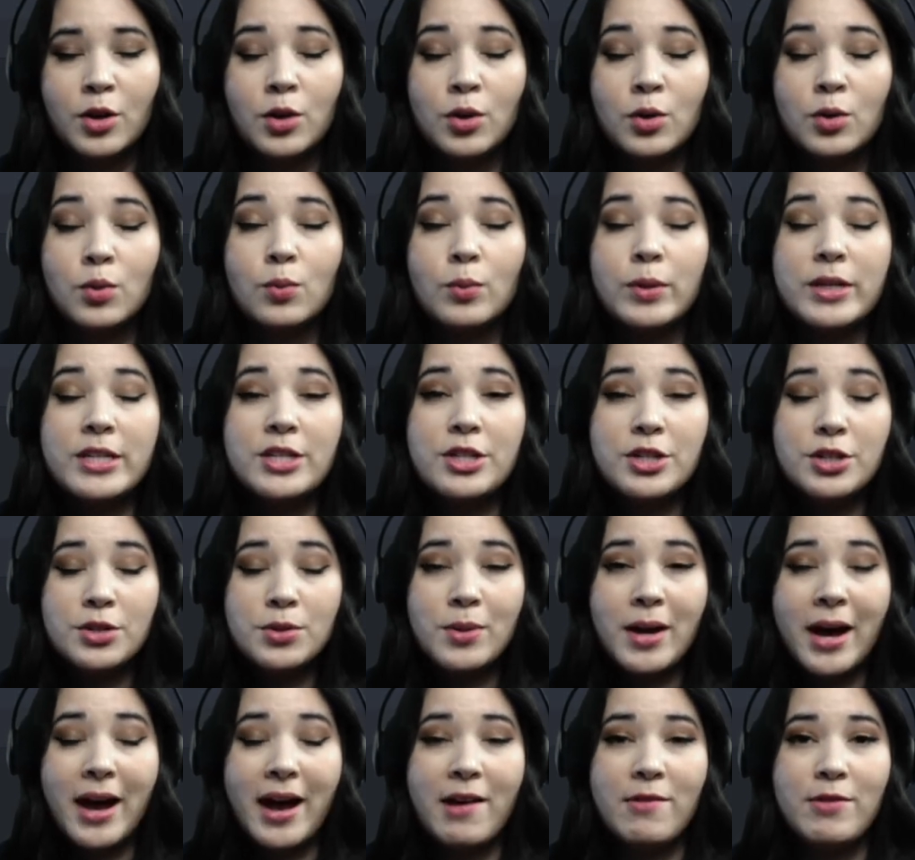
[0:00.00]
We
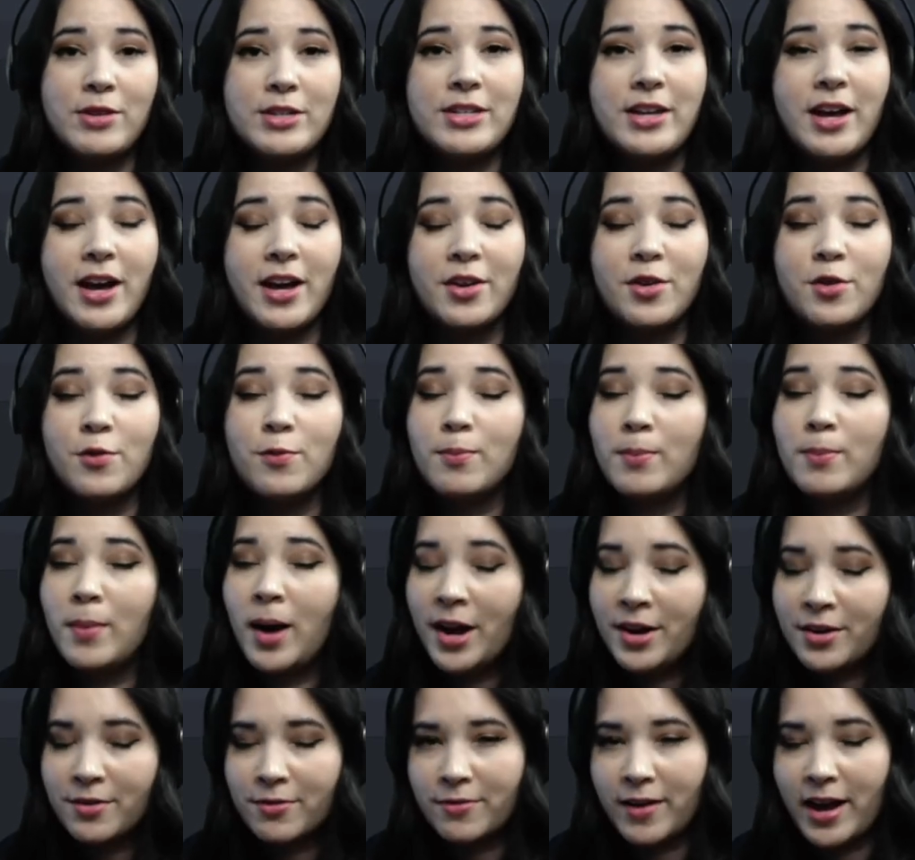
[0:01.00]
do have a ton of
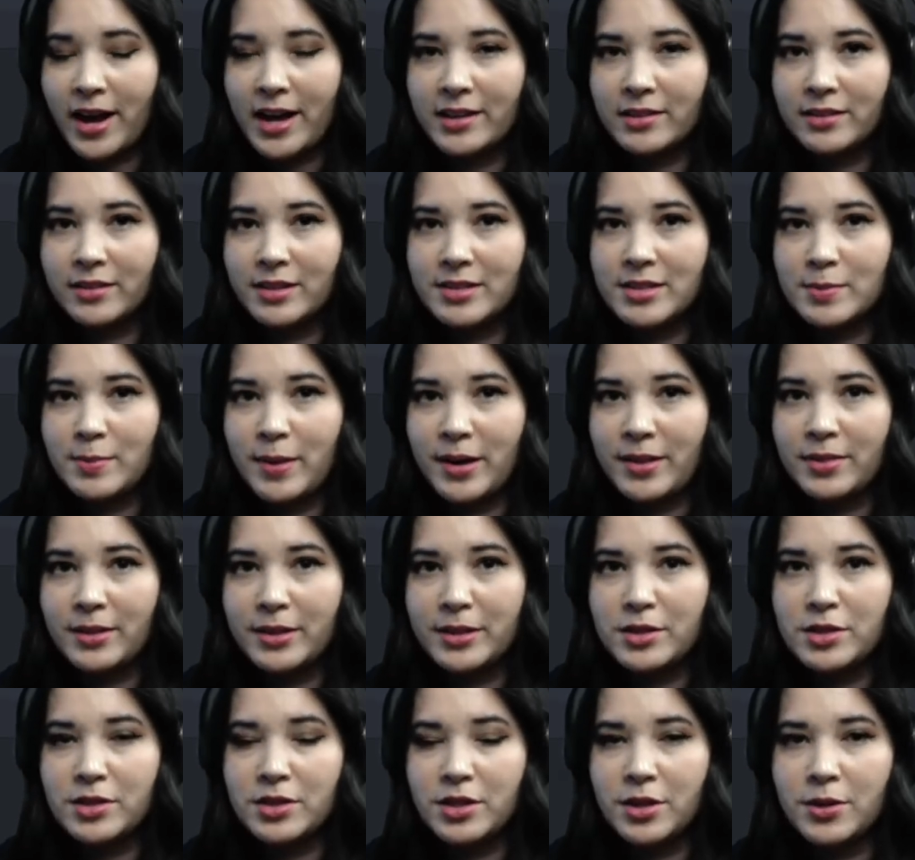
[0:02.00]
modifying list
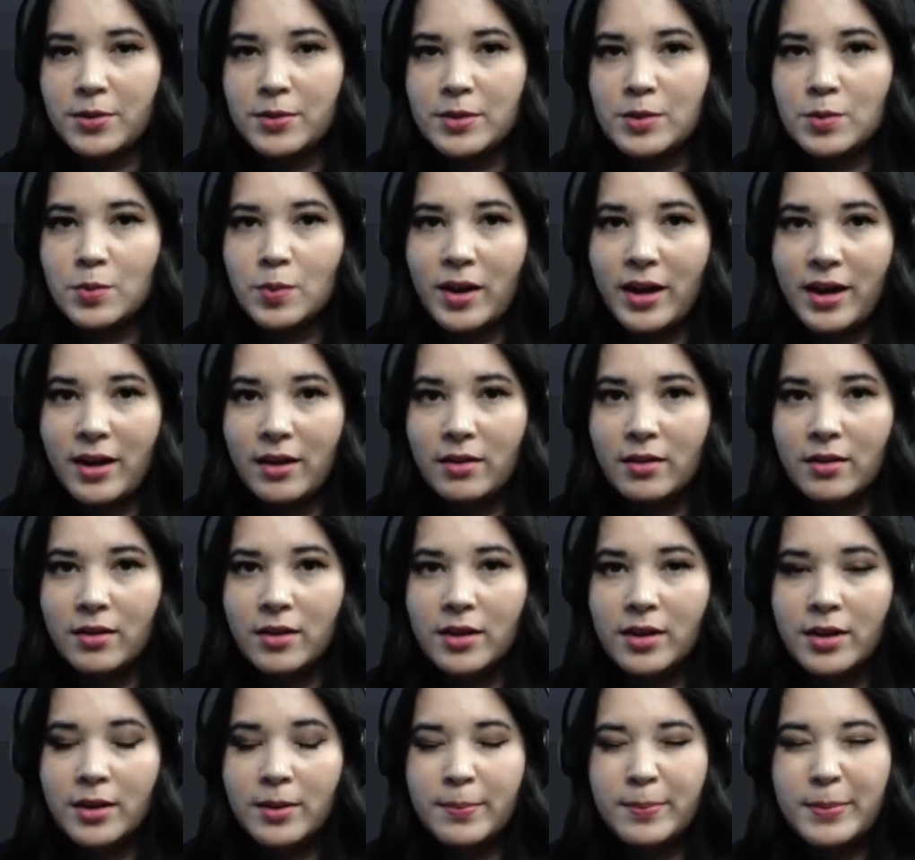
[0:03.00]
methods though as well.
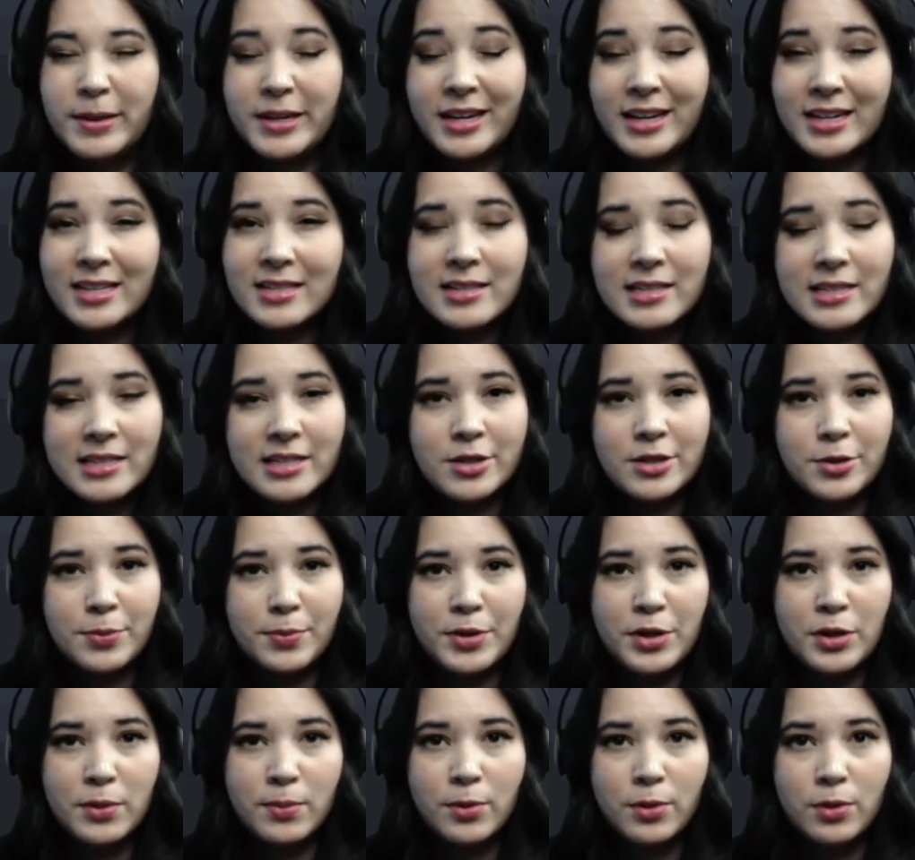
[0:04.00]
Because lists are
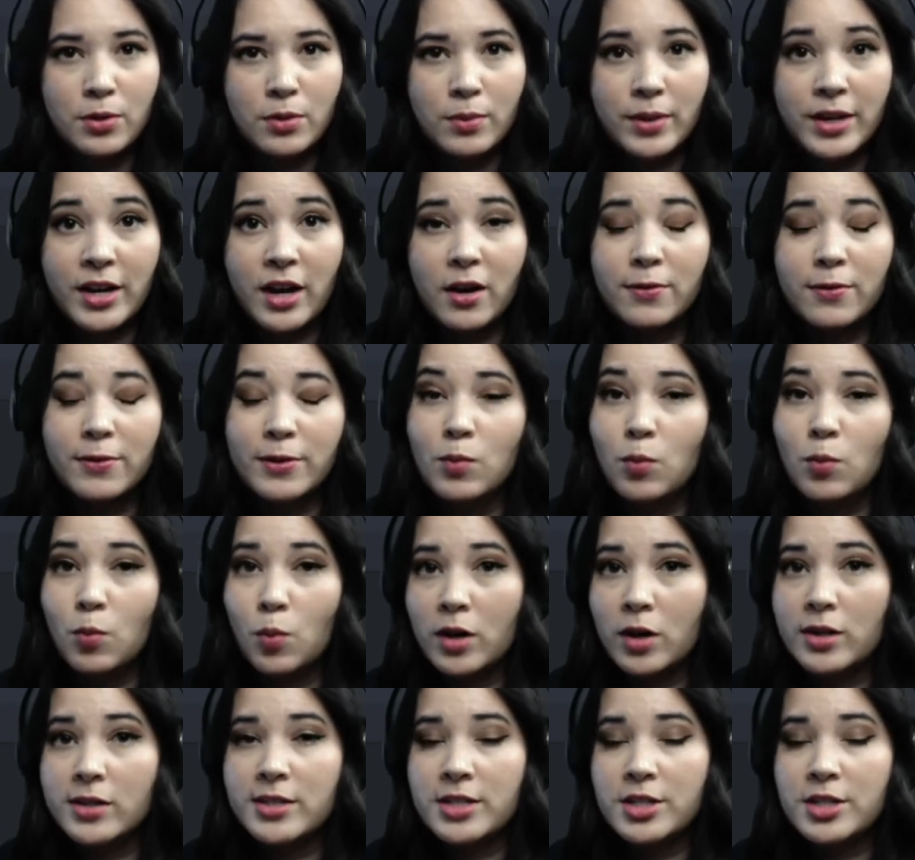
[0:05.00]
mutable, we often
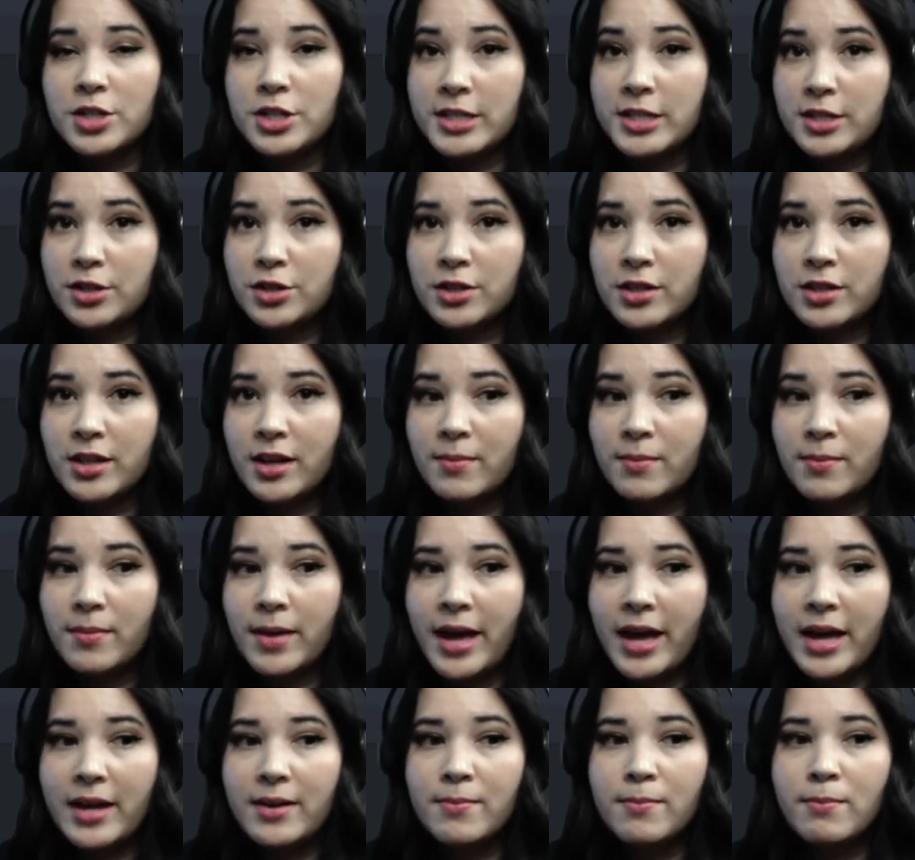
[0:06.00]
want to change them,
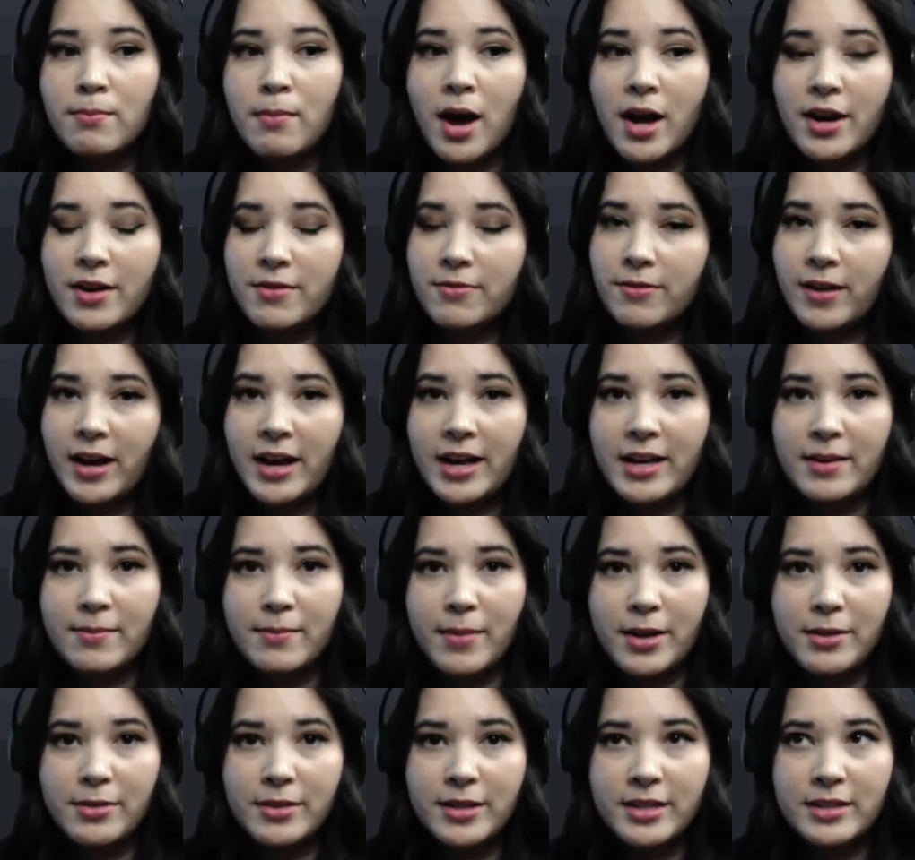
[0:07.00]
and modifying
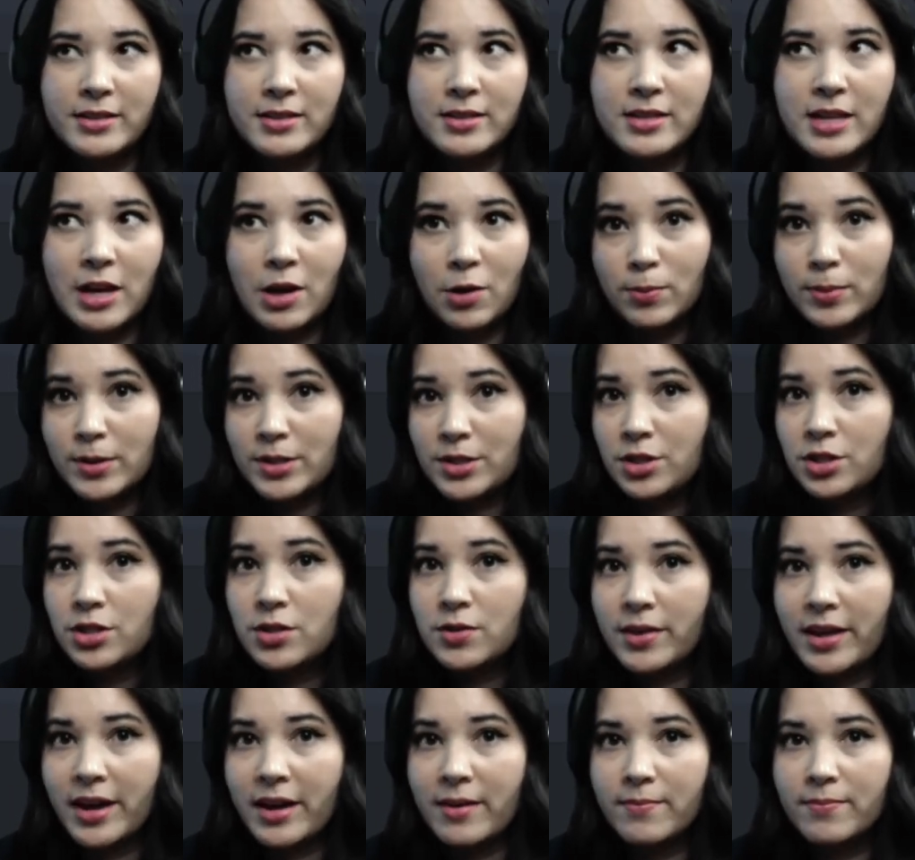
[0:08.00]
methods help us do
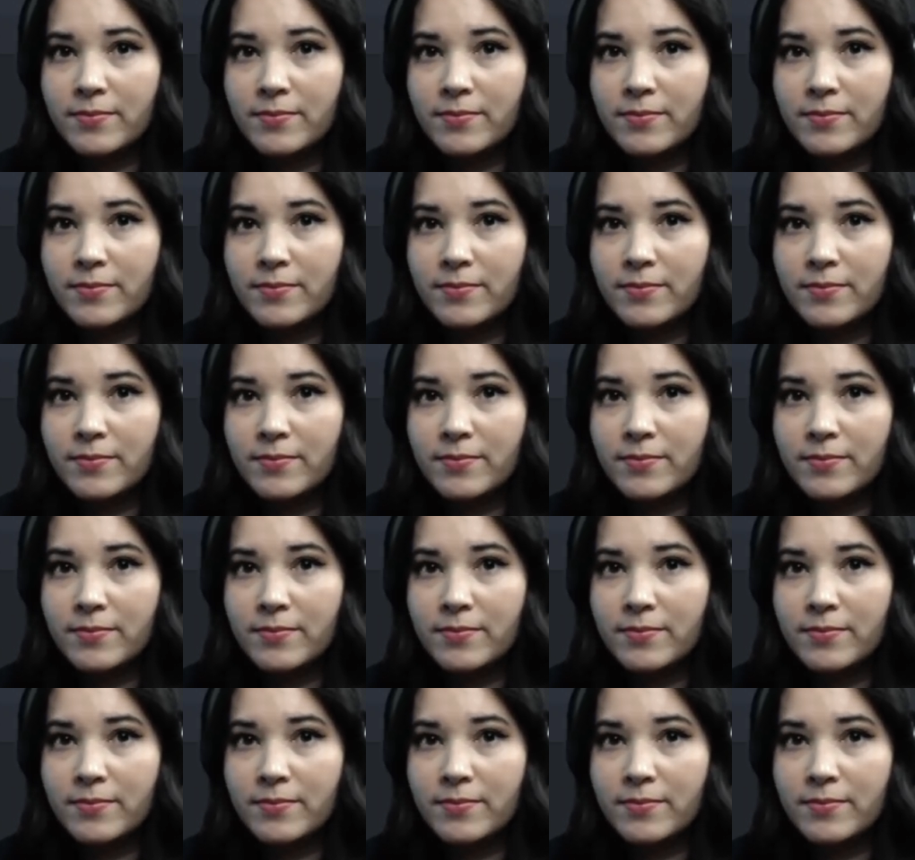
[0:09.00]
that.